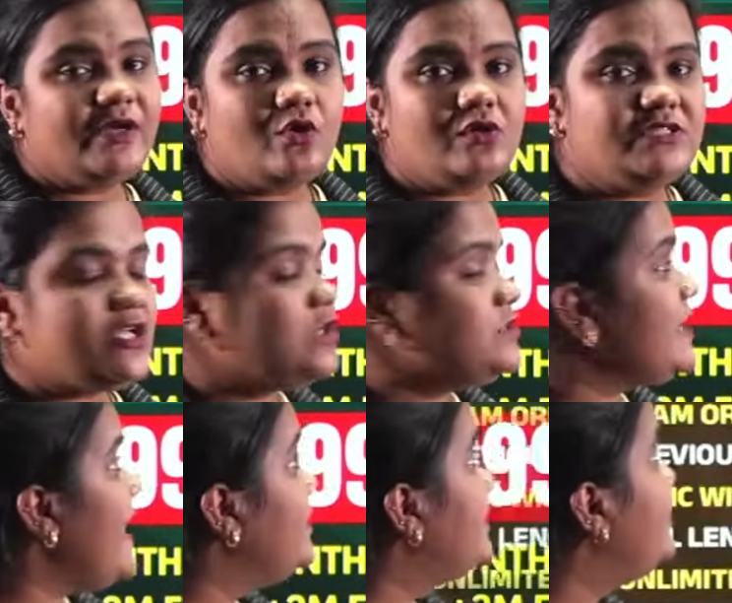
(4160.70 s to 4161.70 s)
course is also
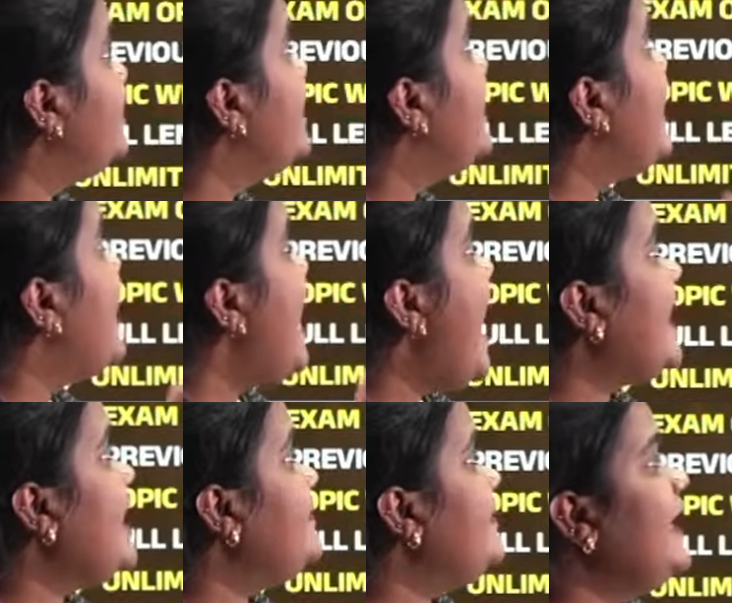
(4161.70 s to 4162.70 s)
available.
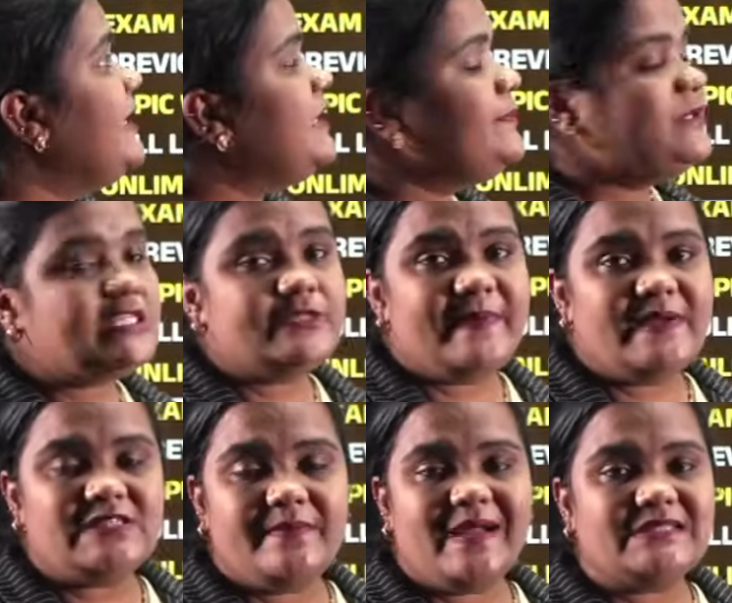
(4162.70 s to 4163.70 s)
RRB NTPC
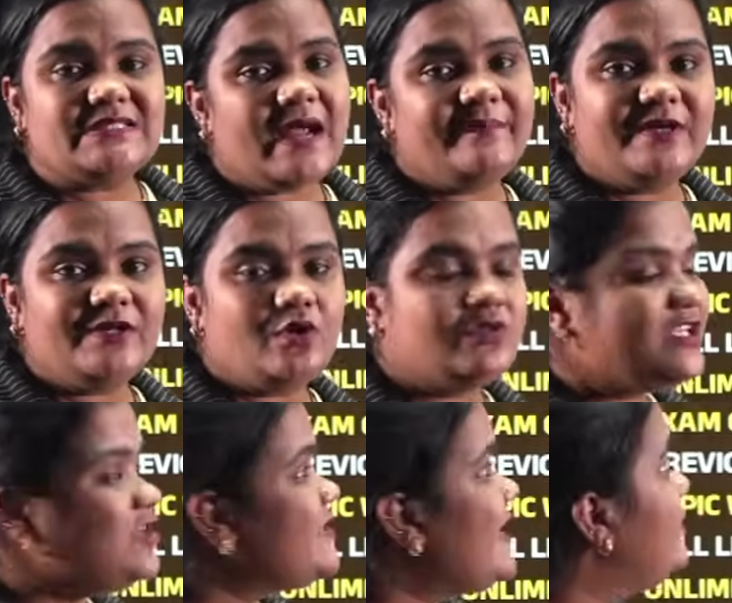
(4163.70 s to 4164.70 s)
special batch complete course is
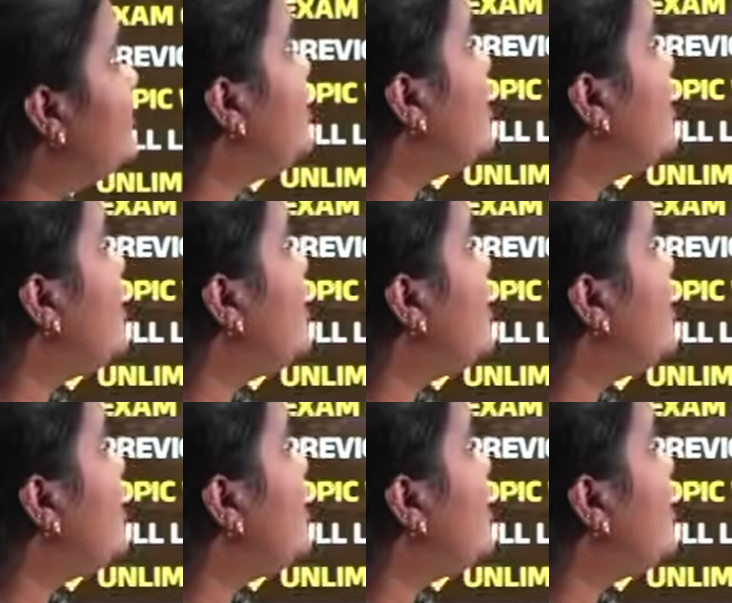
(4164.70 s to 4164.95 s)
also available on